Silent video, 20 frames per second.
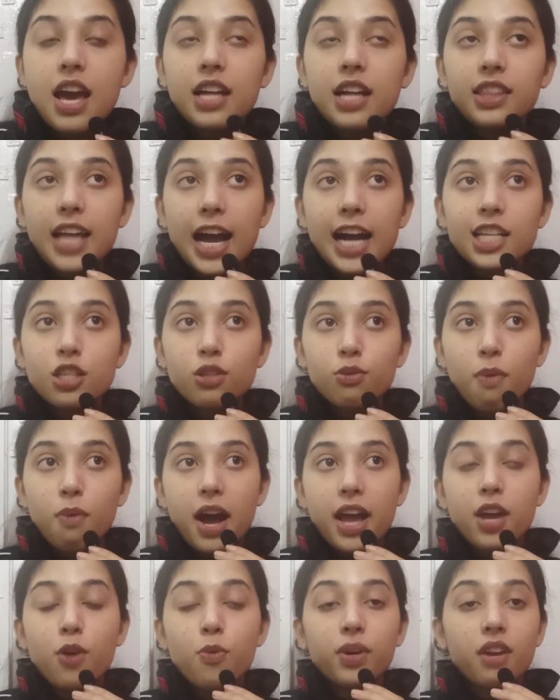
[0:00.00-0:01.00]
That's
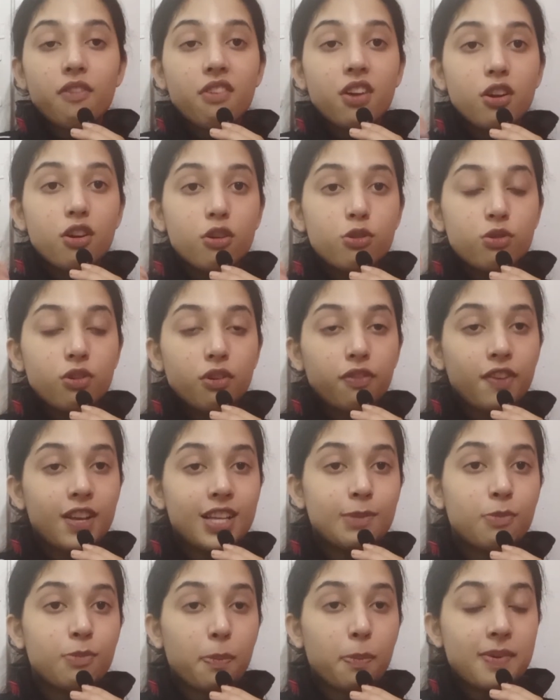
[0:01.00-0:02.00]
why whenever I go to a
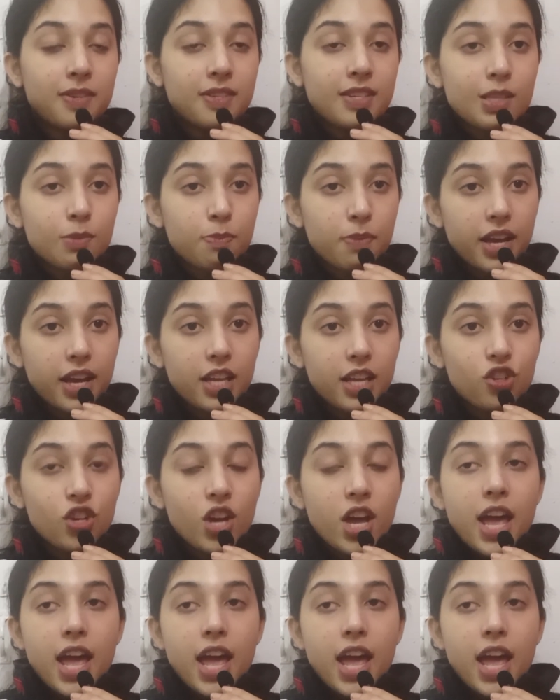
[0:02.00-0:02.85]
Facebook business page,